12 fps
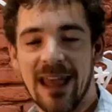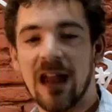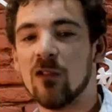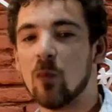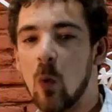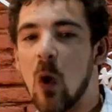
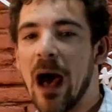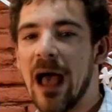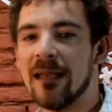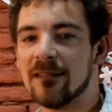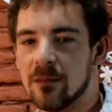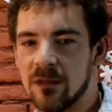That is
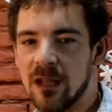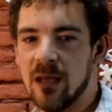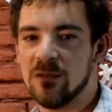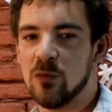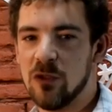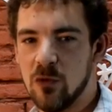why
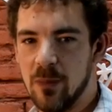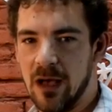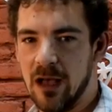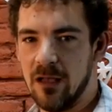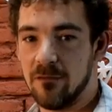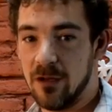sometimes when you
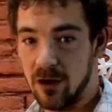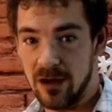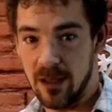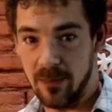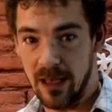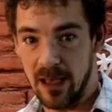buy
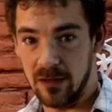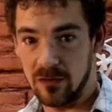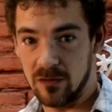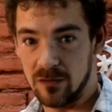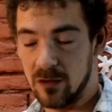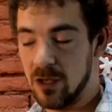Faraday
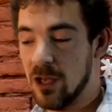bags,